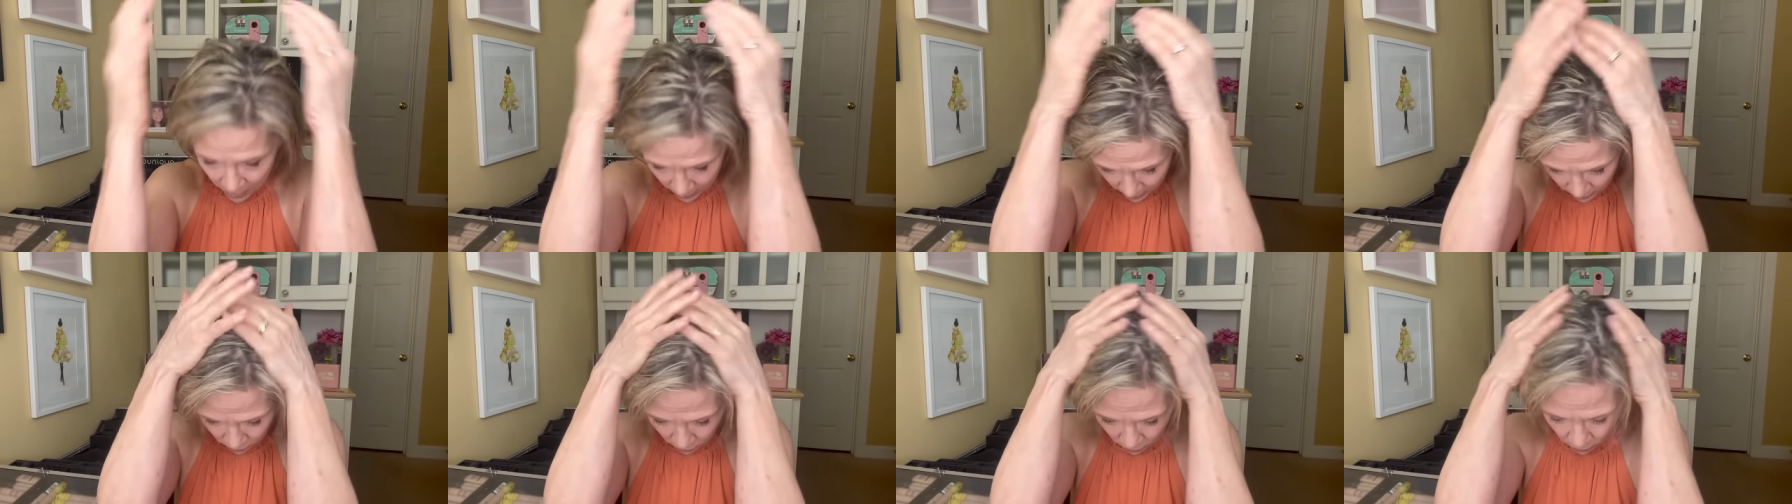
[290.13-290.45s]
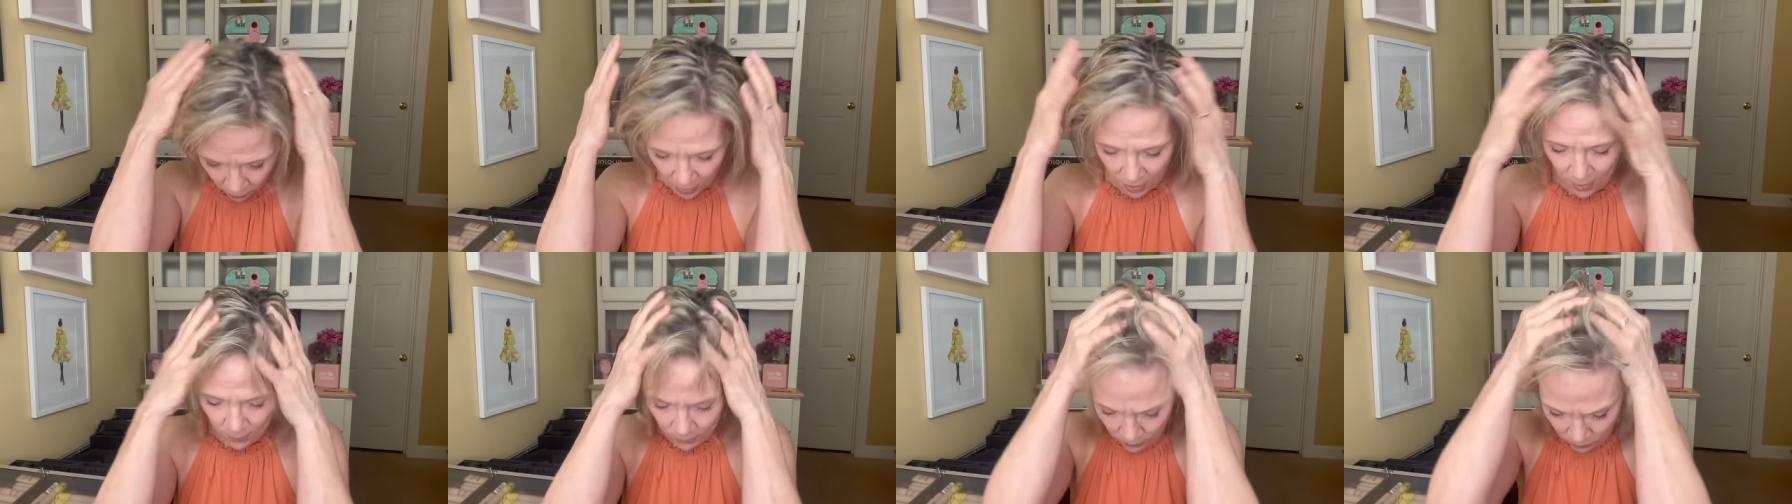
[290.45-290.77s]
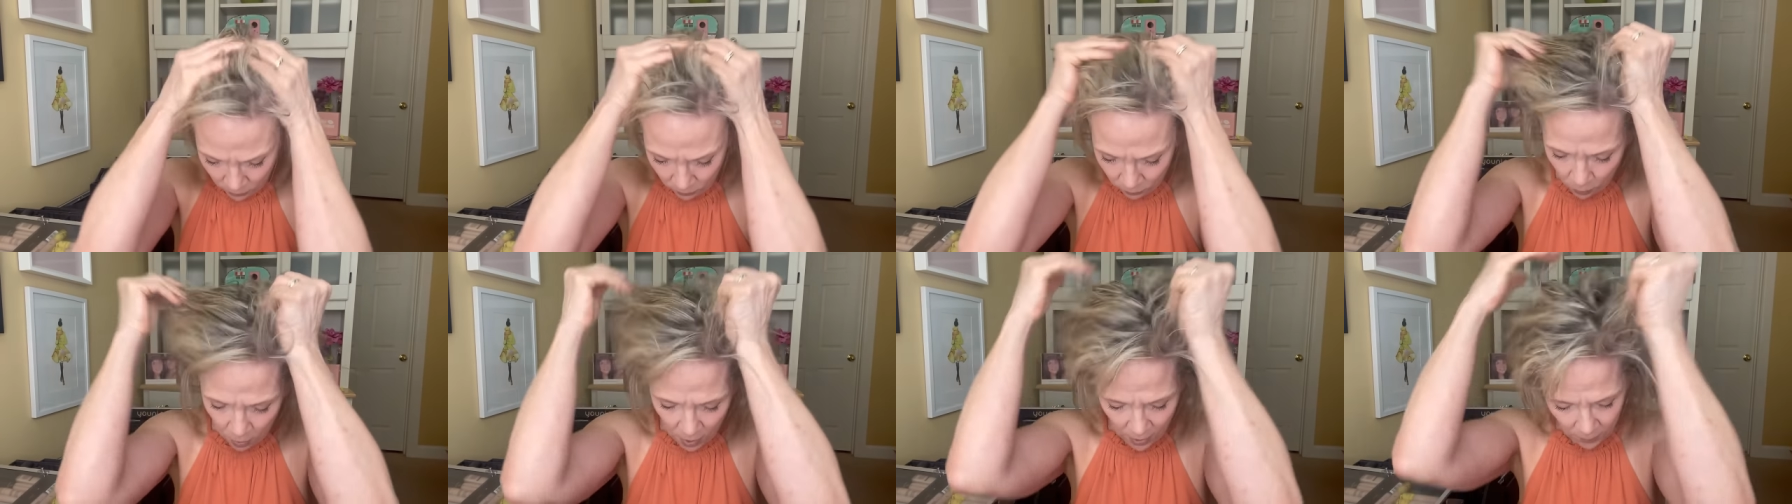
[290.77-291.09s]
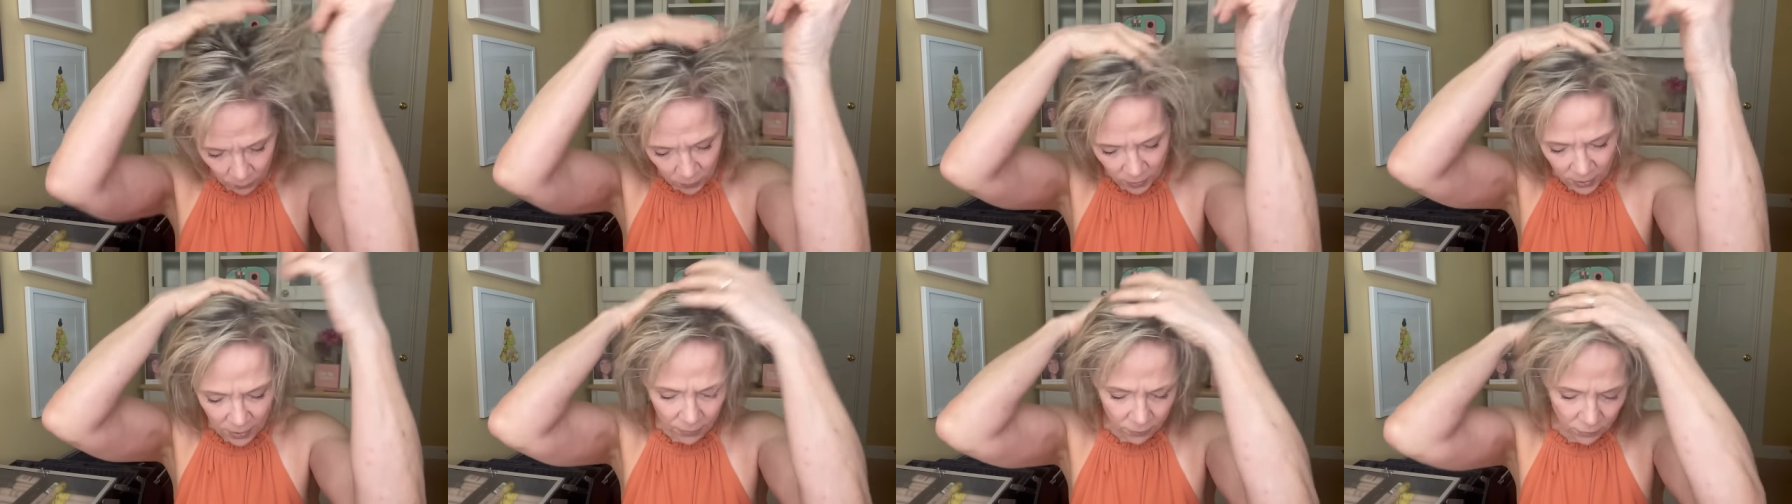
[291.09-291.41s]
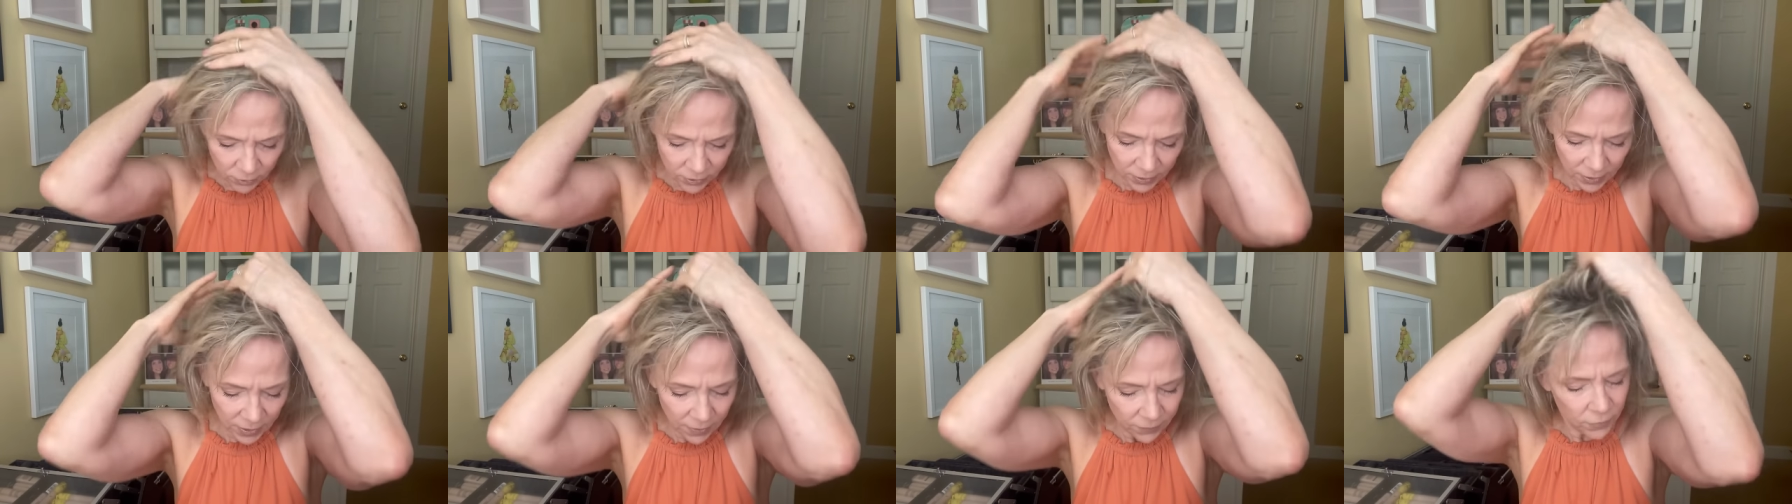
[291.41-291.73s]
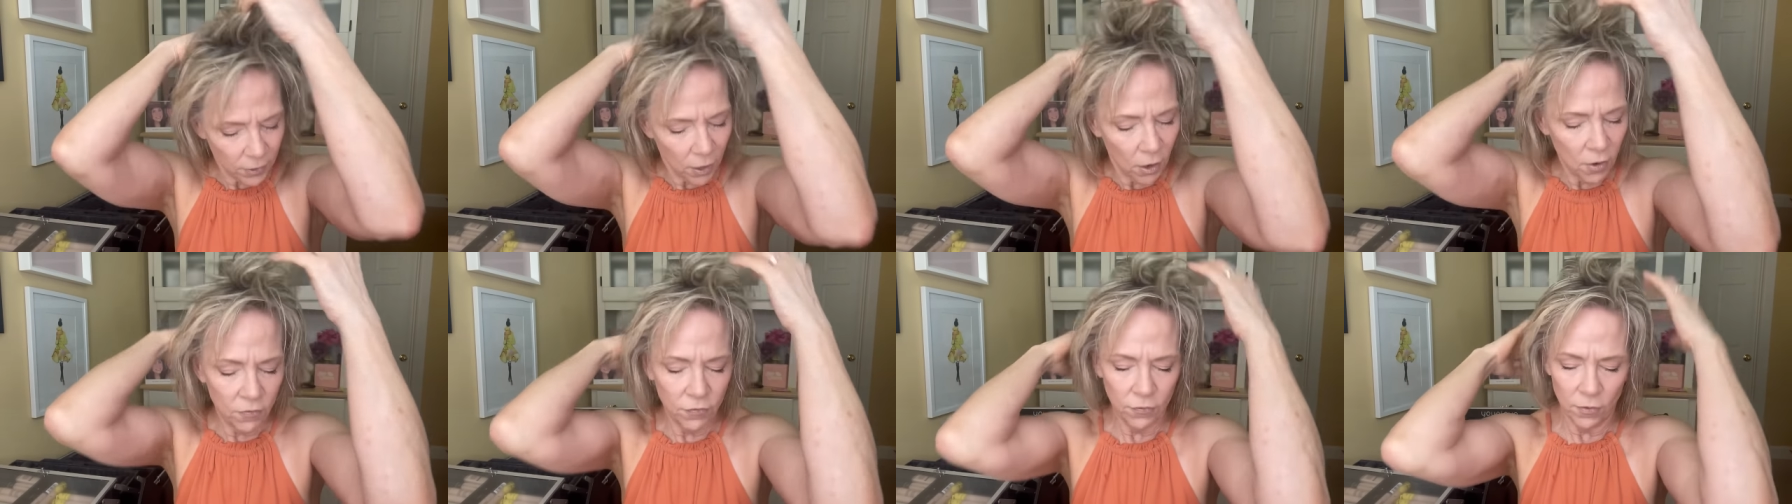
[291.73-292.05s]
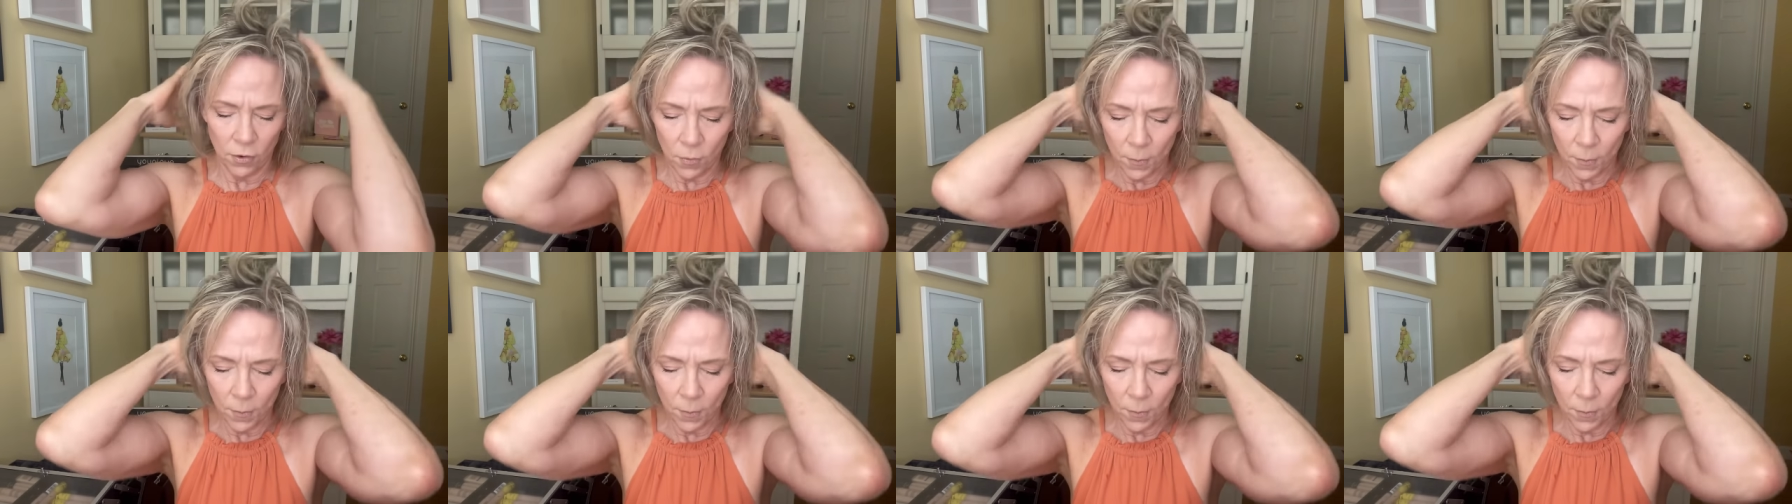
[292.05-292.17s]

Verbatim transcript: So I'm going to wipe whatever's left off